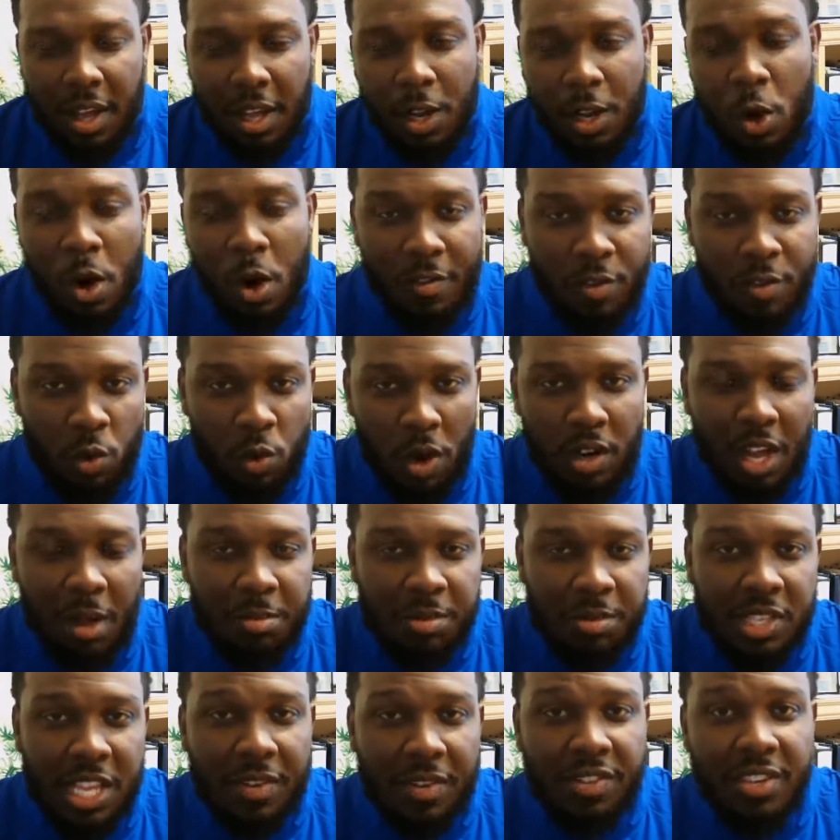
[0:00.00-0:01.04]
Hello, everyone.
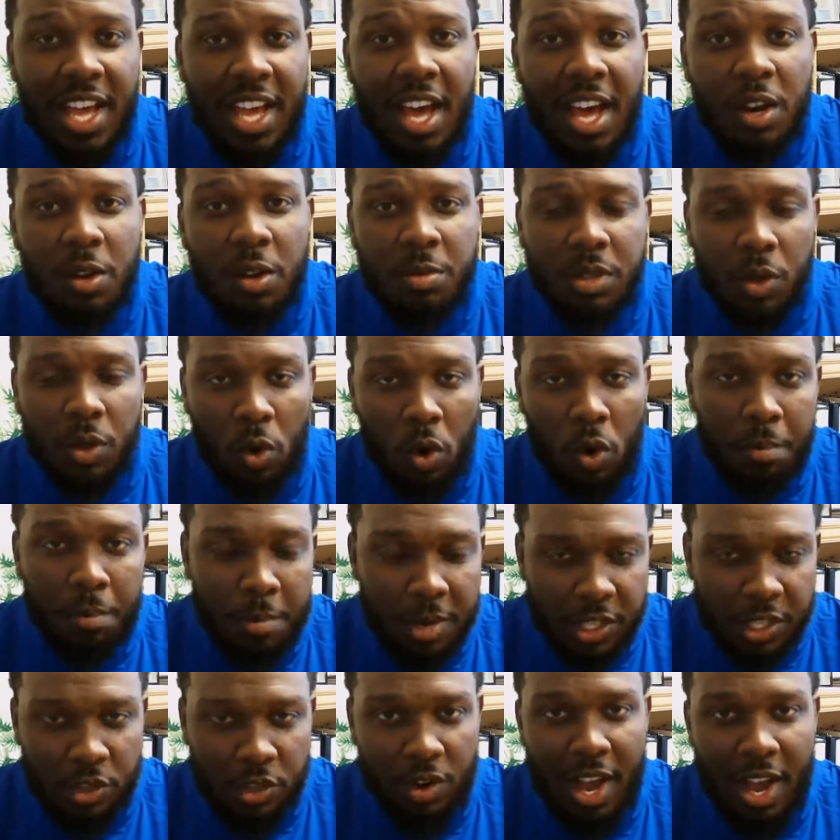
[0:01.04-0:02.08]
I'm Stephen Adams, or
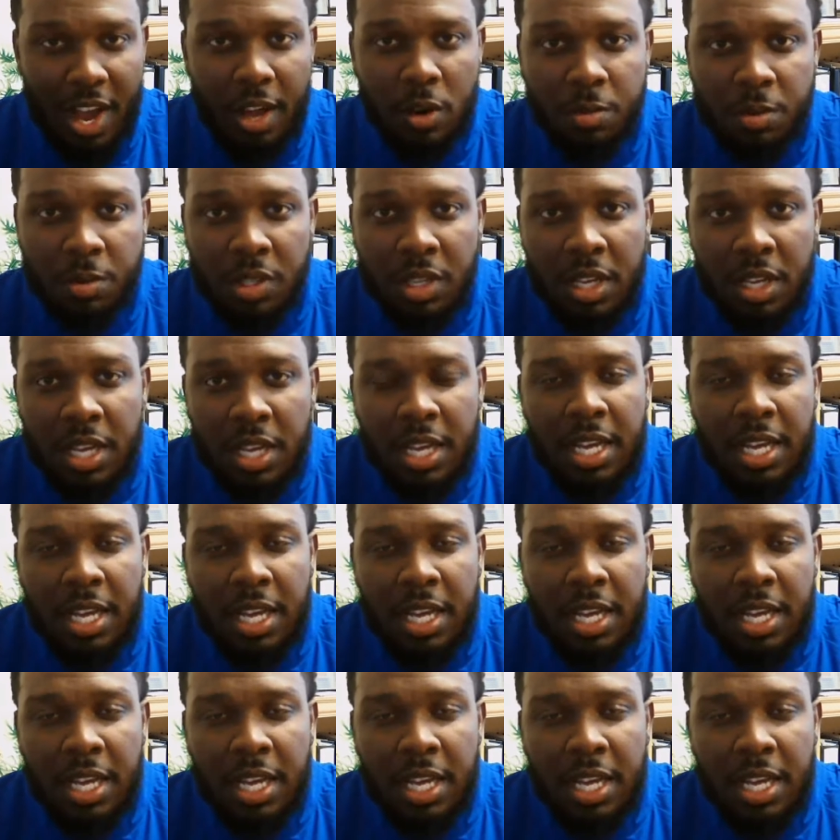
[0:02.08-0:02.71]
Mr. Adams.